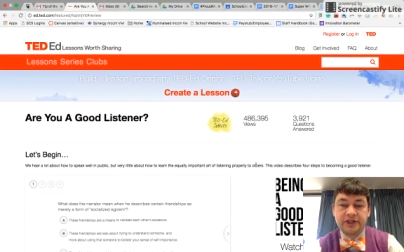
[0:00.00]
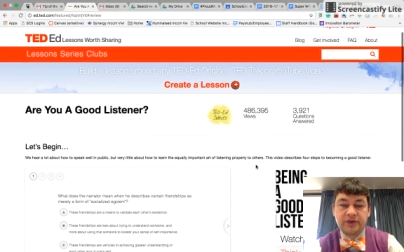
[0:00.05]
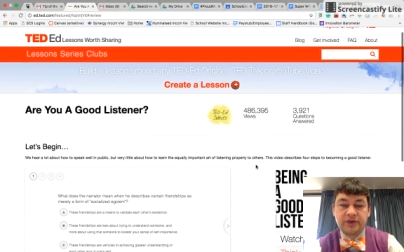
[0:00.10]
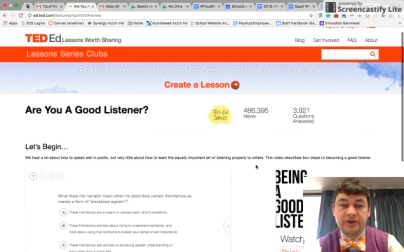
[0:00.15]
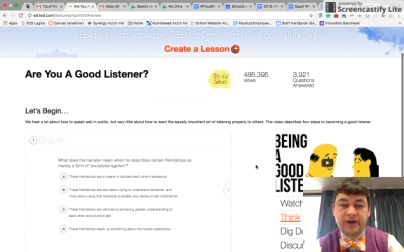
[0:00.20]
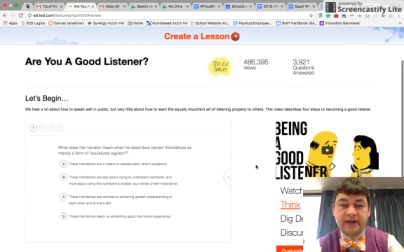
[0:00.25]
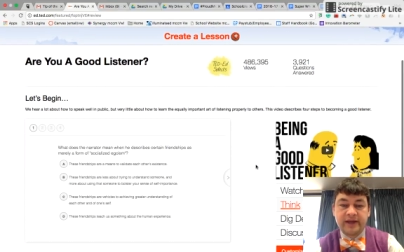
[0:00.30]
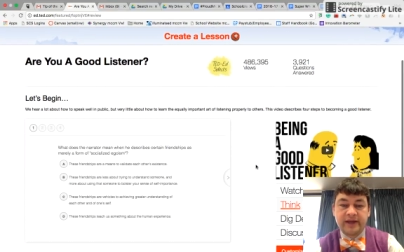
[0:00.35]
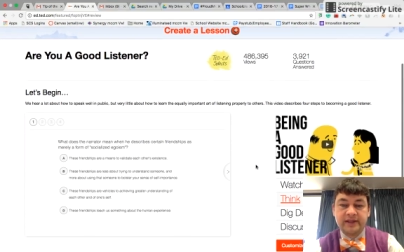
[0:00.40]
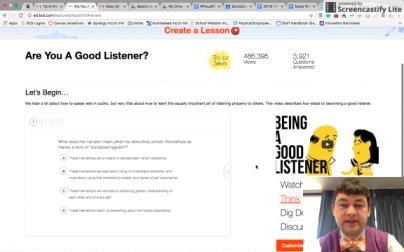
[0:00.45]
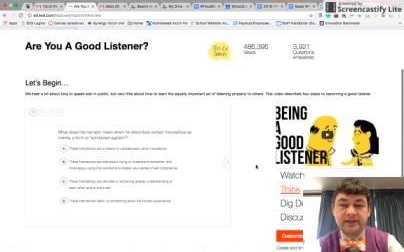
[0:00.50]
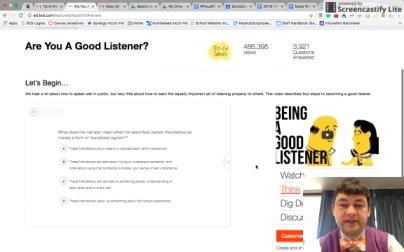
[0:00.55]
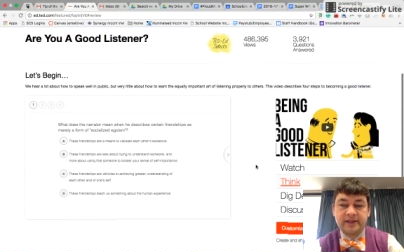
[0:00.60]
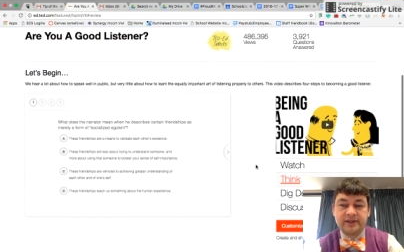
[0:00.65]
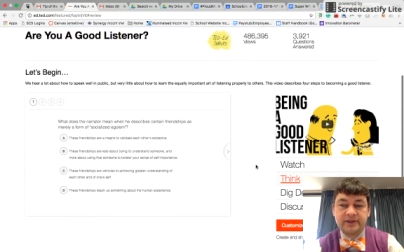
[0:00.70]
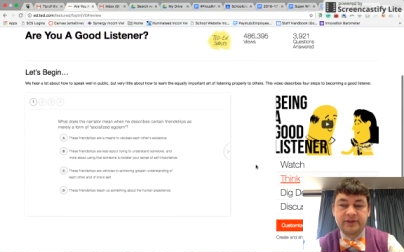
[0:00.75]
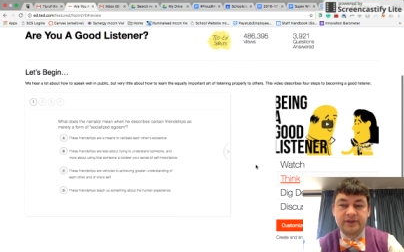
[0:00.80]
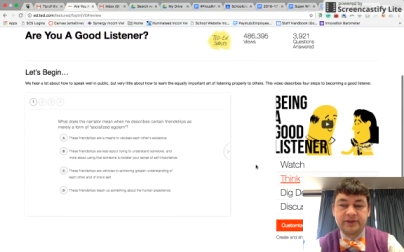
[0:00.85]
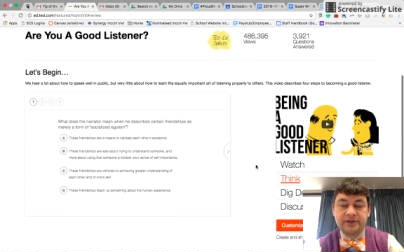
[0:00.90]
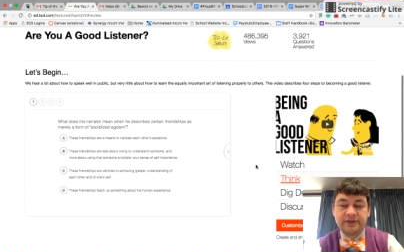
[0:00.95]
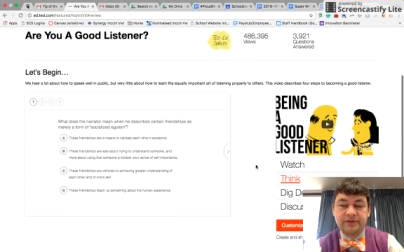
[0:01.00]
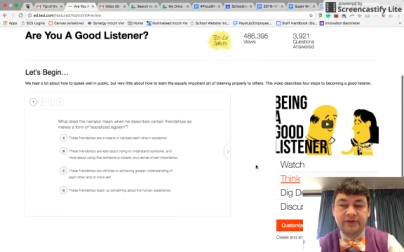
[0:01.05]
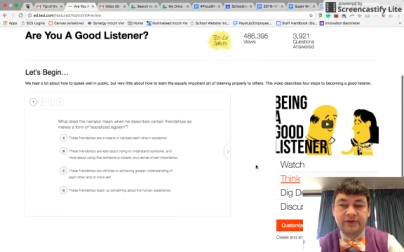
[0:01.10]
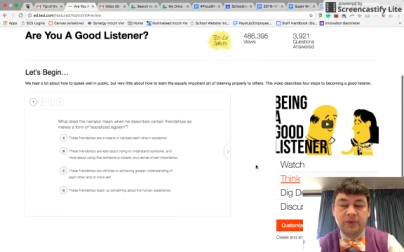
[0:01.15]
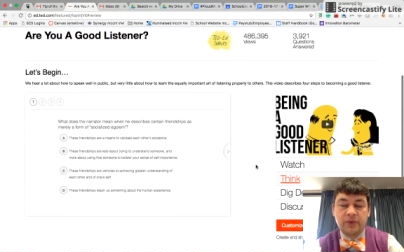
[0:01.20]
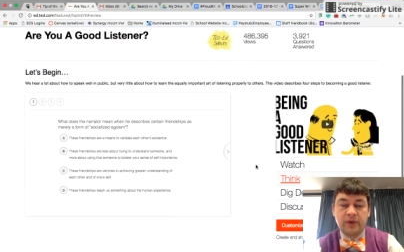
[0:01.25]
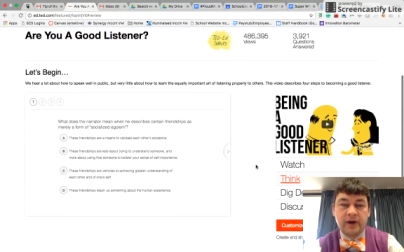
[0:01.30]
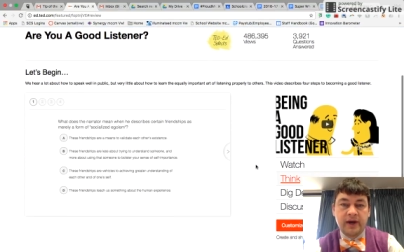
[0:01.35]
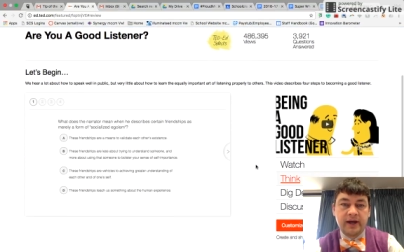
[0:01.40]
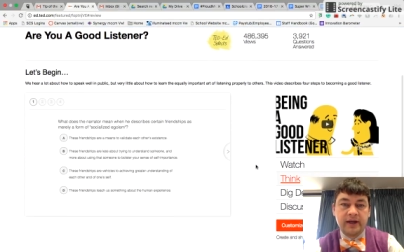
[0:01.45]
track these answers if
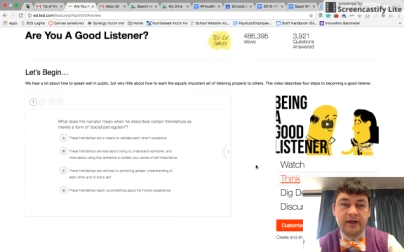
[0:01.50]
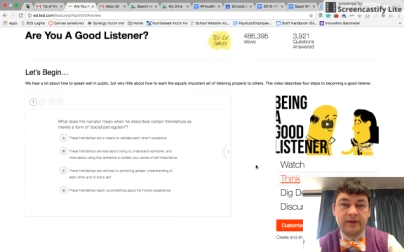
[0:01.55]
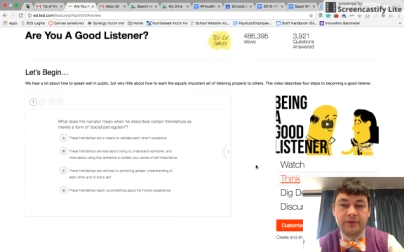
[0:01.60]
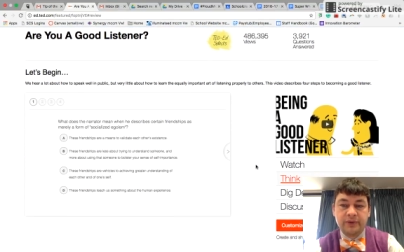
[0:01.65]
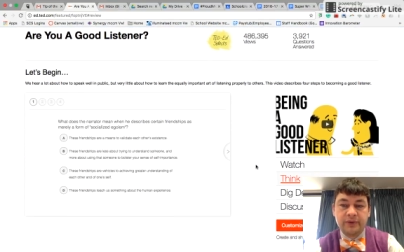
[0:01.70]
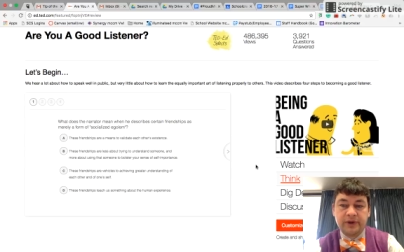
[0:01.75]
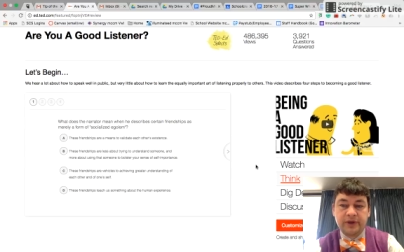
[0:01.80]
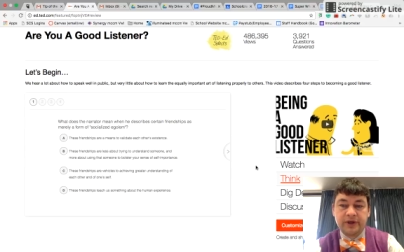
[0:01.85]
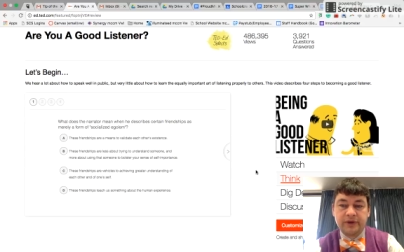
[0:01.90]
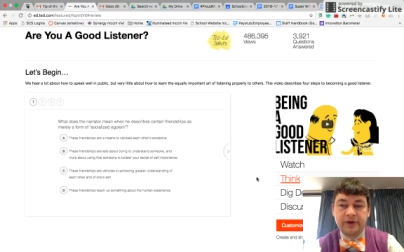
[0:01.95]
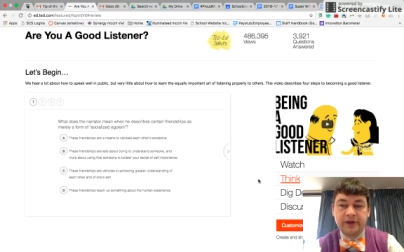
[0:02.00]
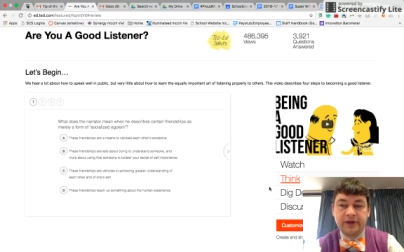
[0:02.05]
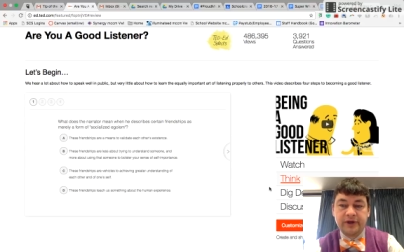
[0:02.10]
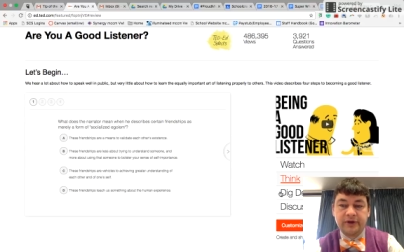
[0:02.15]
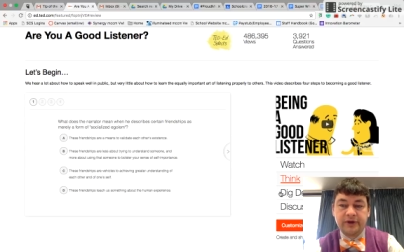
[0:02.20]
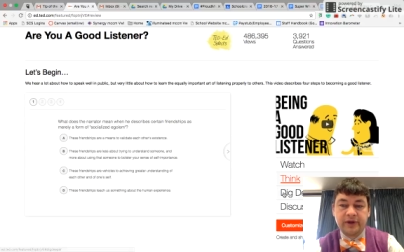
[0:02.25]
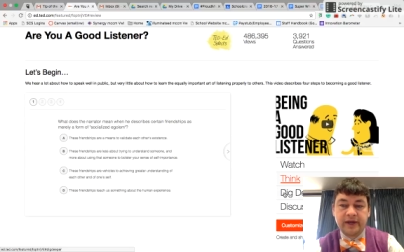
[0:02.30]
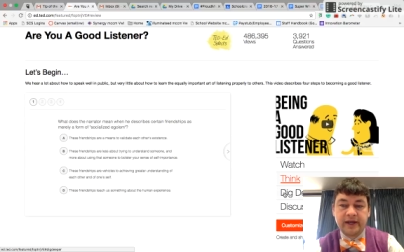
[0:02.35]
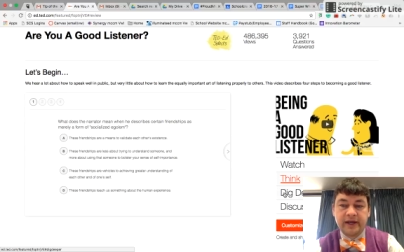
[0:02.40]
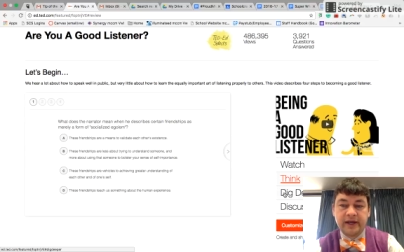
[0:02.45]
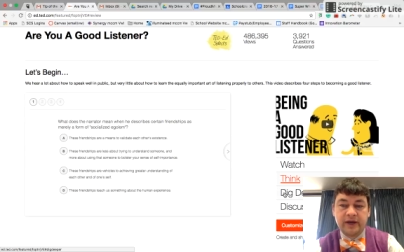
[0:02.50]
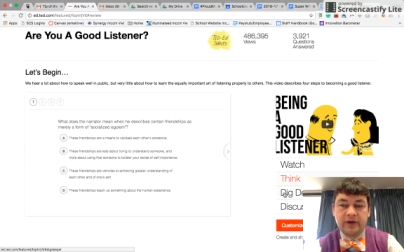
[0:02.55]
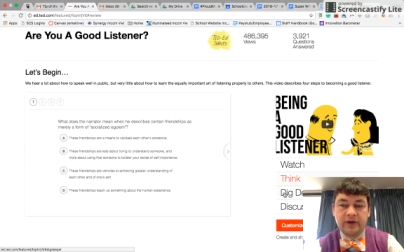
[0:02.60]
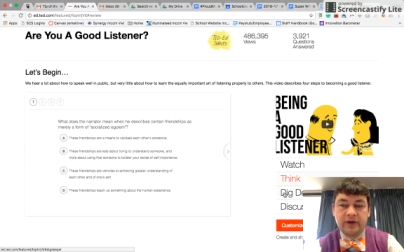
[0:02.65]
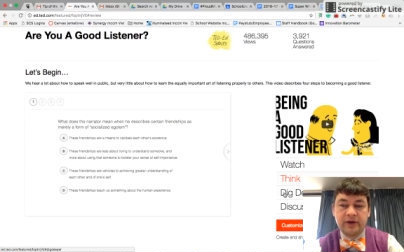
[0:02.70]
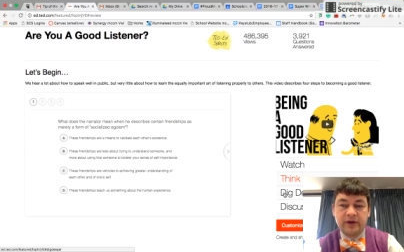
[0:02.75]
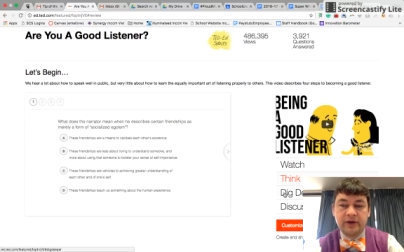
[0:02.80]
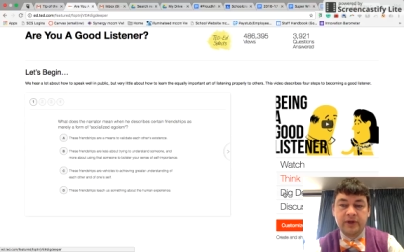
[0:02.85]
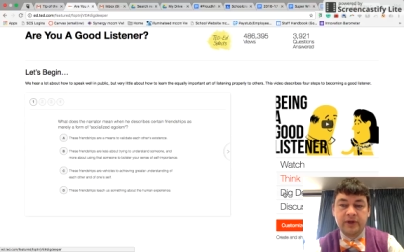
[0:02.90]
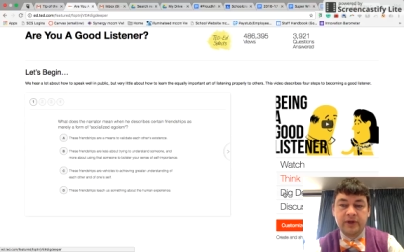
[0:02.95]
you want to create your own account.